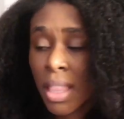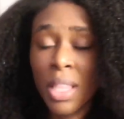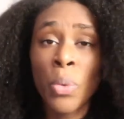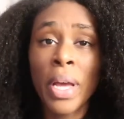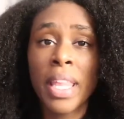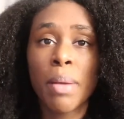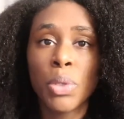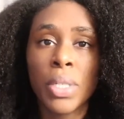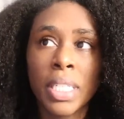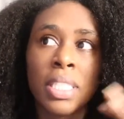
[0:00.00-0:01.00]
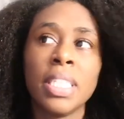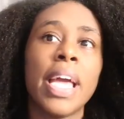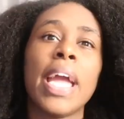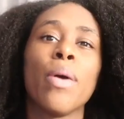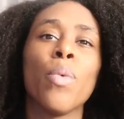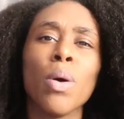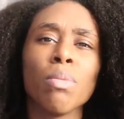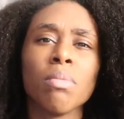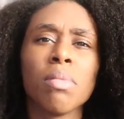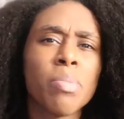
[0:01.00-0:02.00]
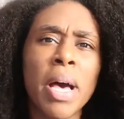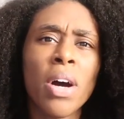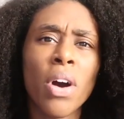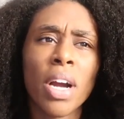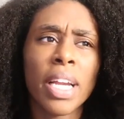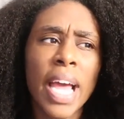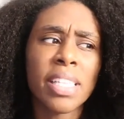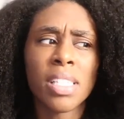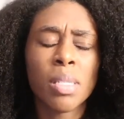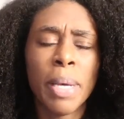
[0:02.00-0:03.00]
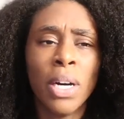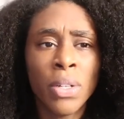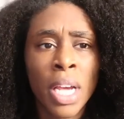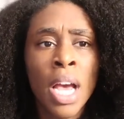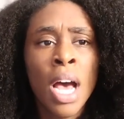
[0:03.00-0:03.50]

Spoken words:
The way that I'm doing it today, it won't smell, or it hasn't smelled.